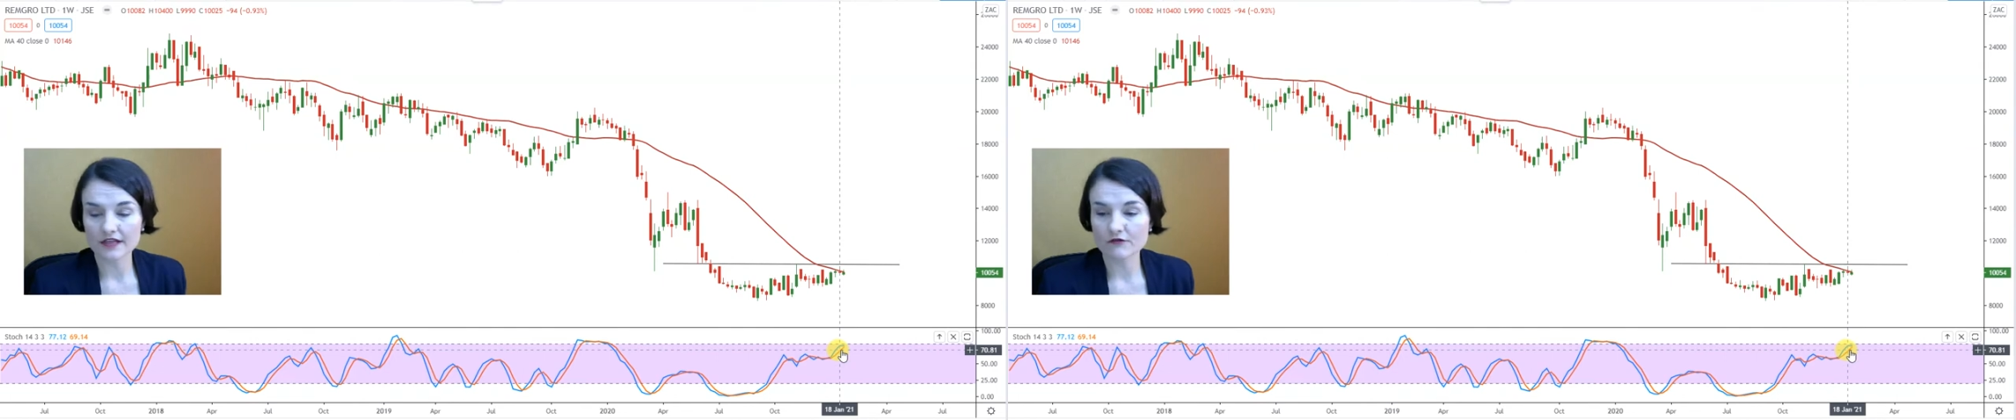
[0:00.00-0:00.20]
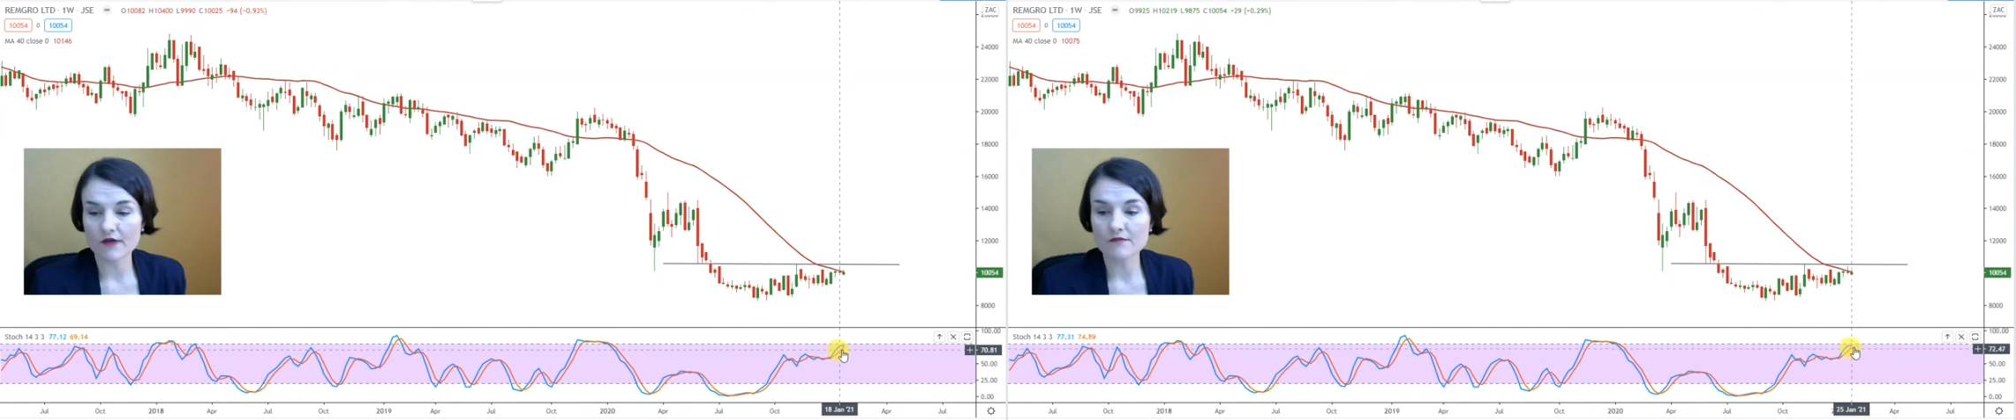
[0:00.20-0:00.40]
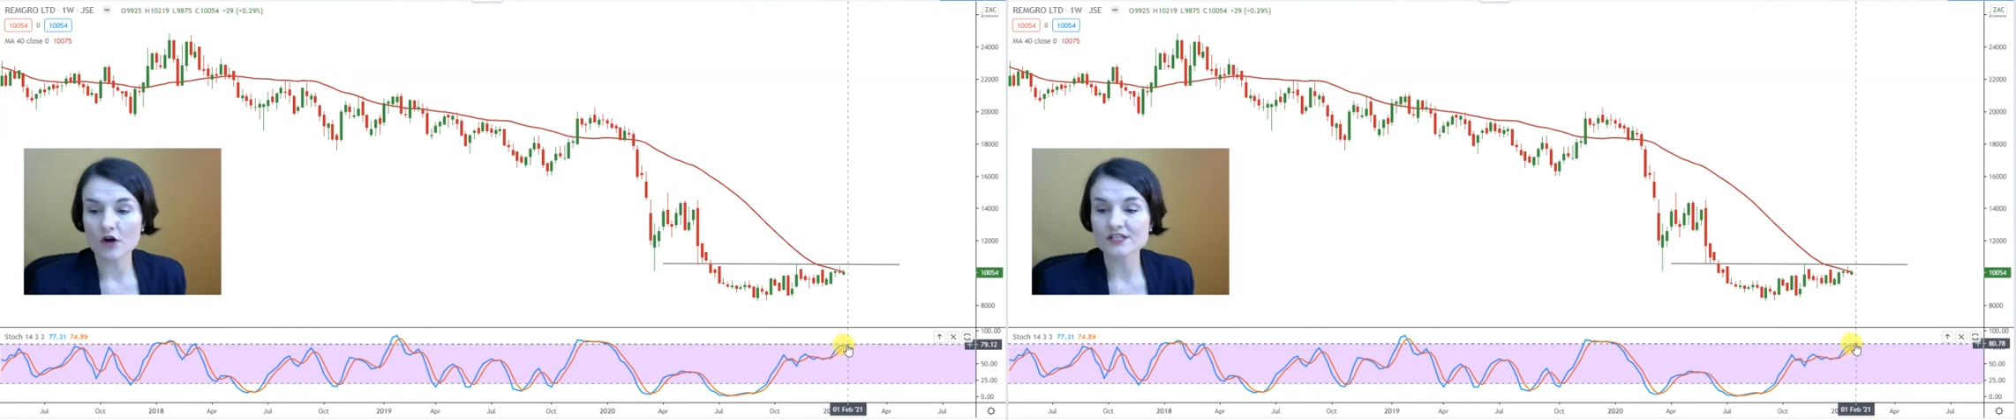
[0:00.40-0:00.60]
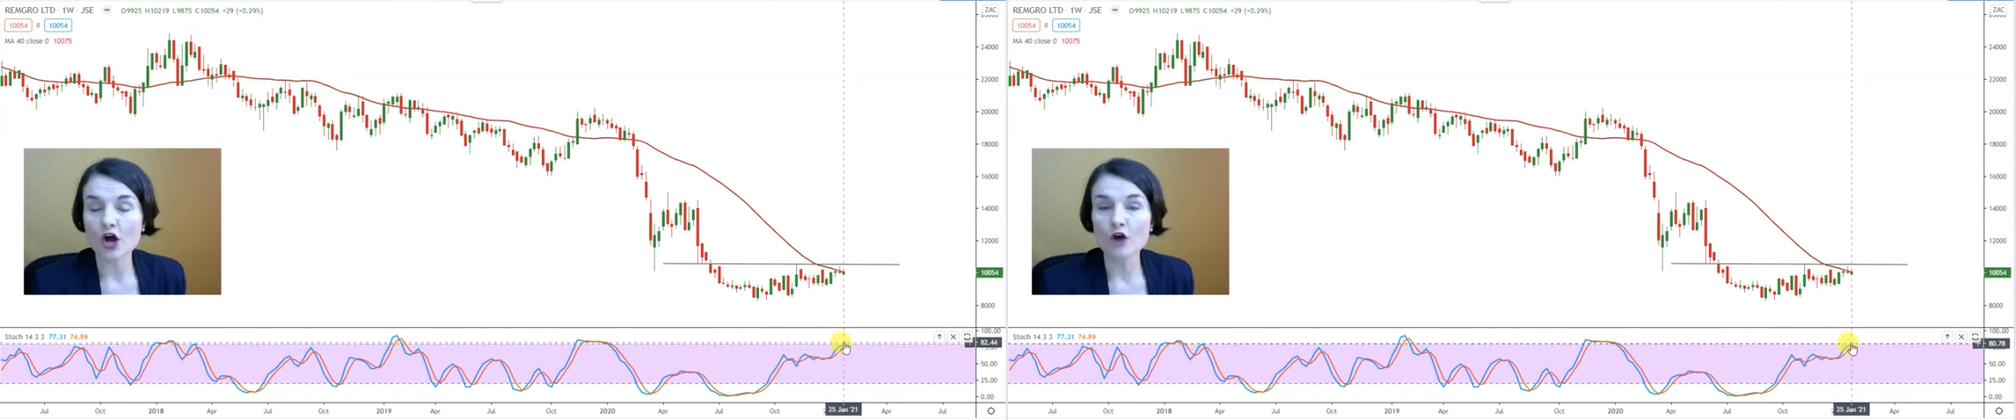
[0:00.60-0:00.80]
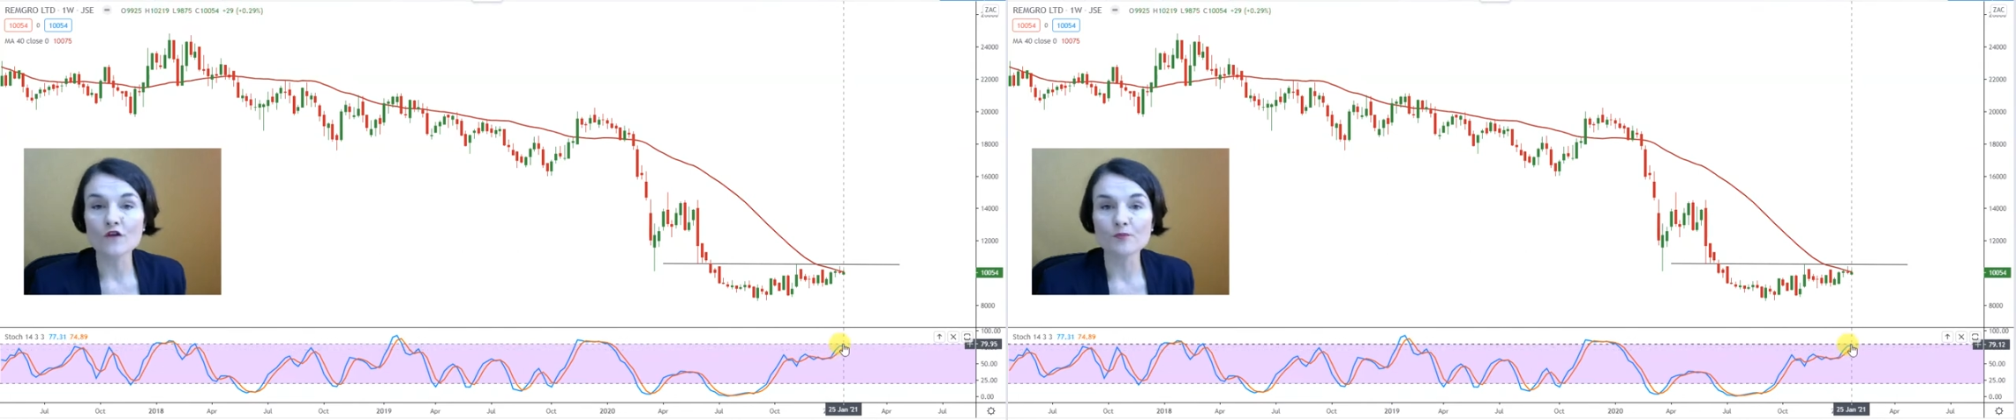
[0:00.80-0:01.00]
Remgro is
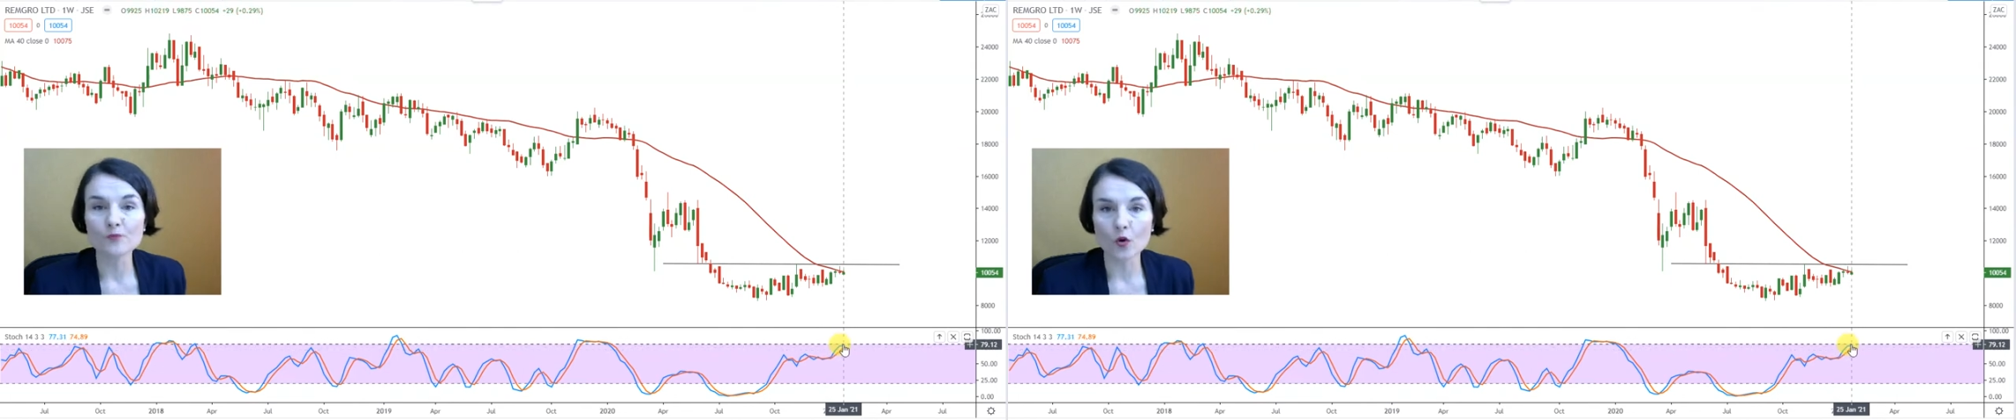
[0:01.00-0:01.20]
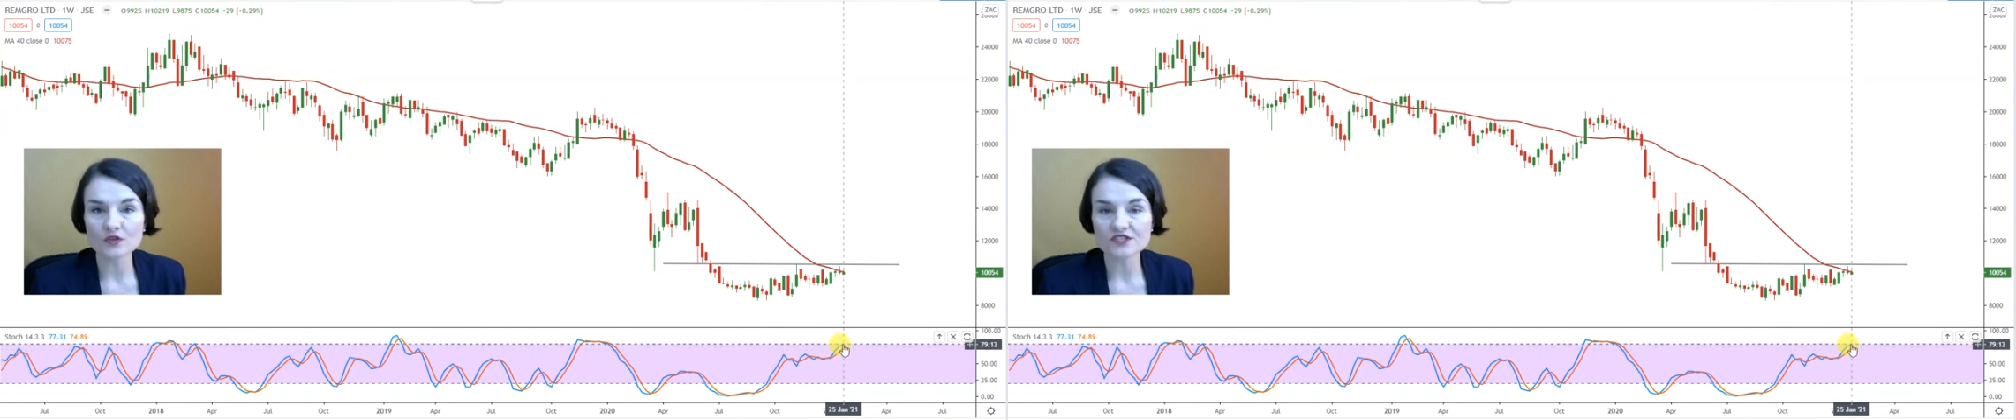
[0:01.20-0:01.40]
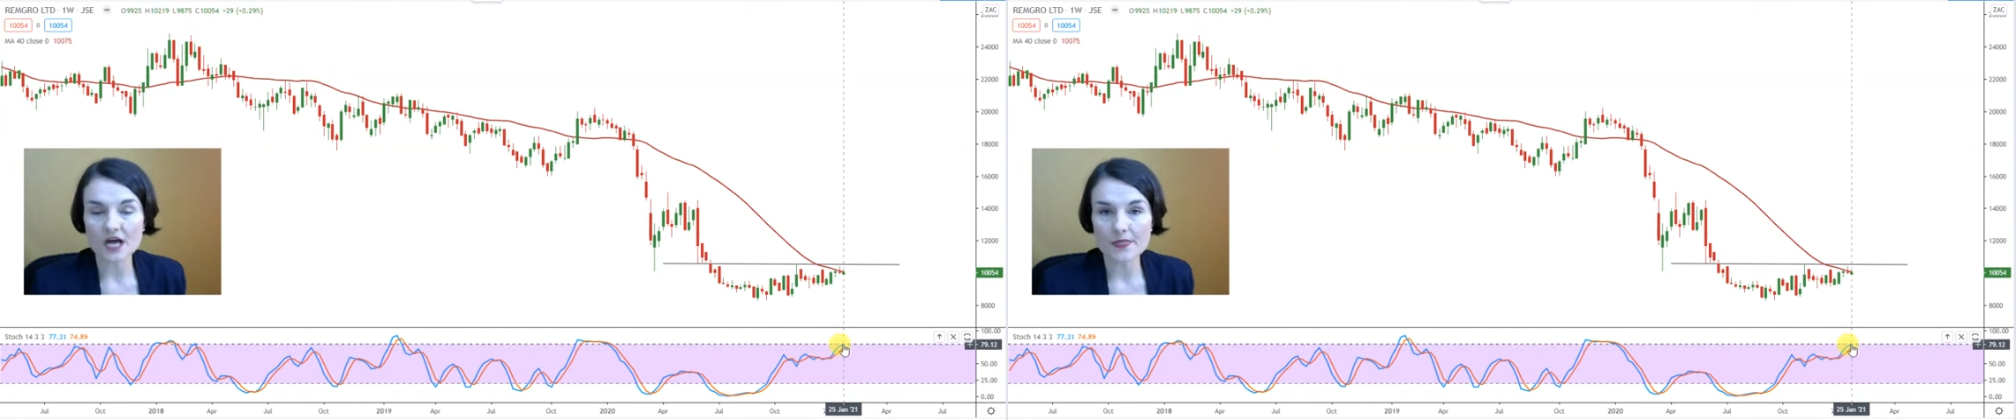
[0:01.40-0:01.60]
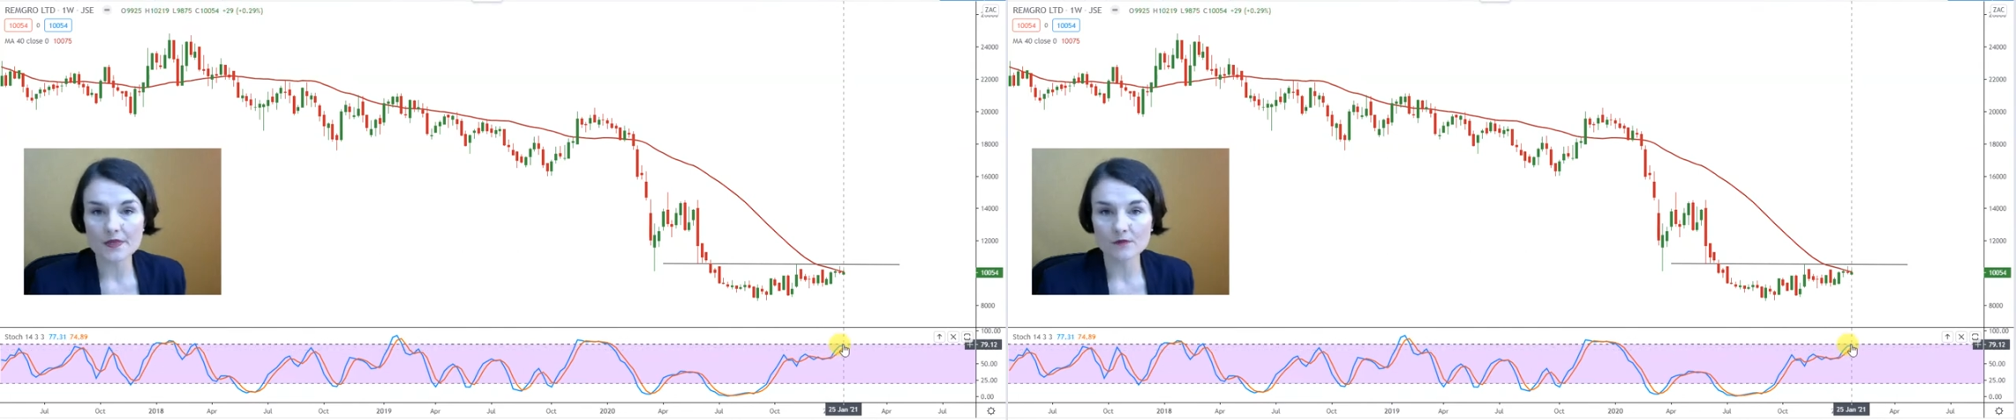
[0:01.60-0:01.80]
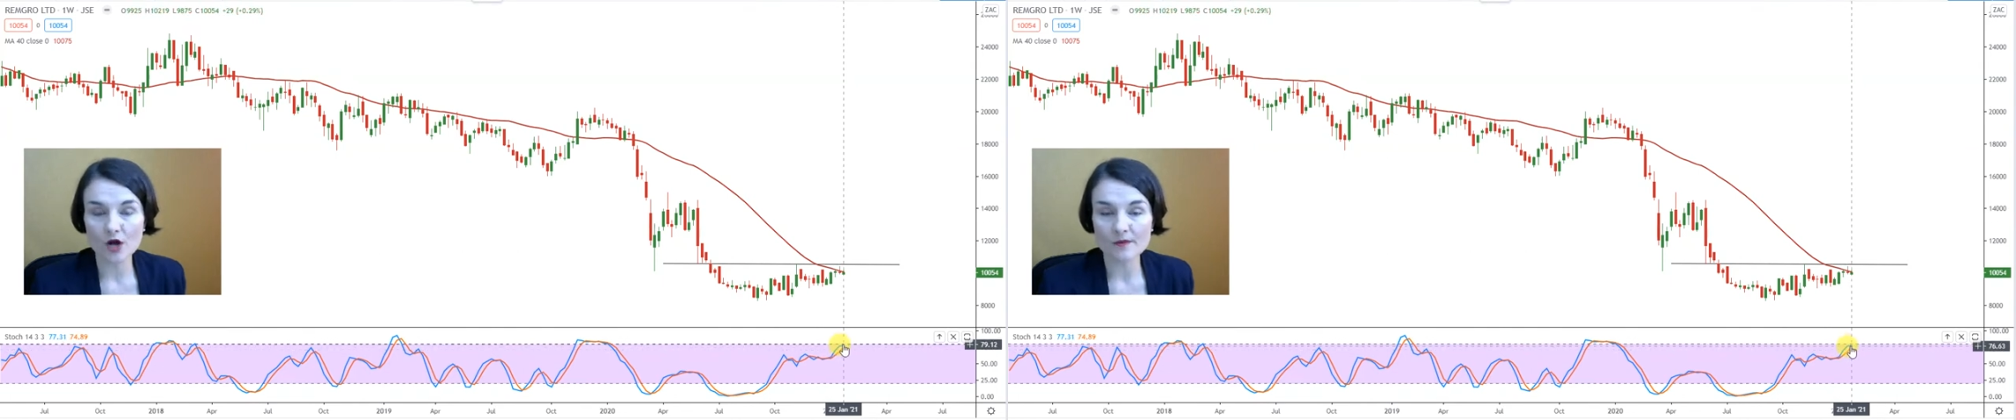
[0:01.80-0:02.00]
overbought at the
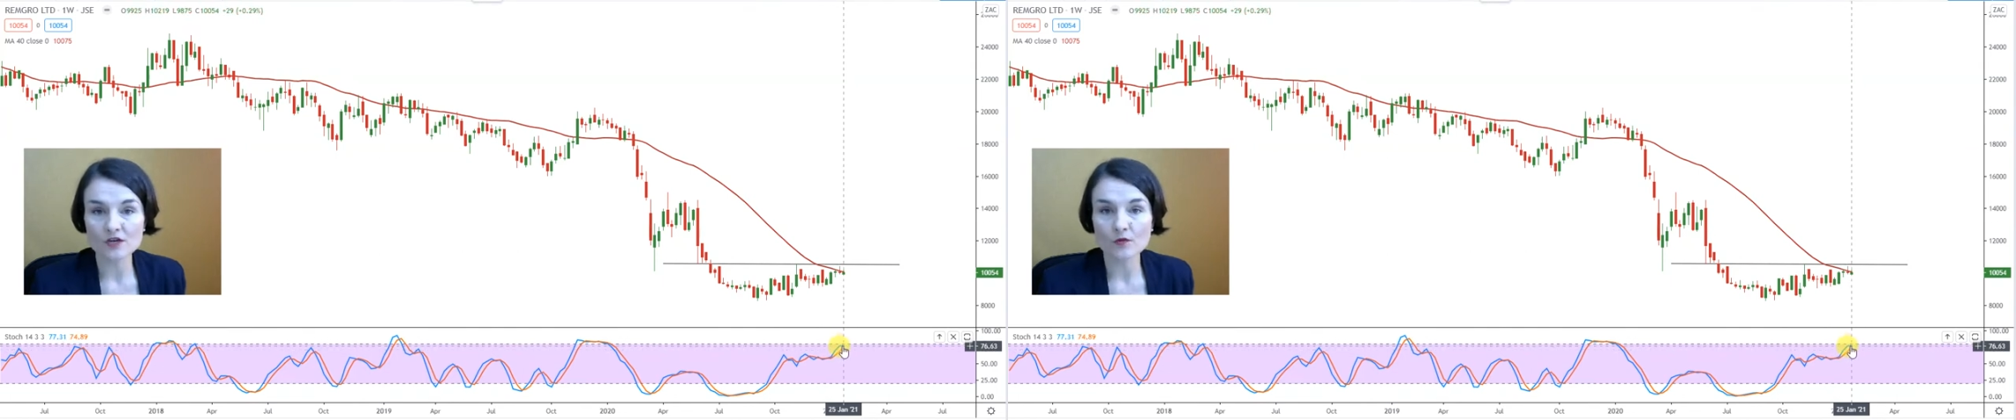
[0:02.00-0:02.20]
moment,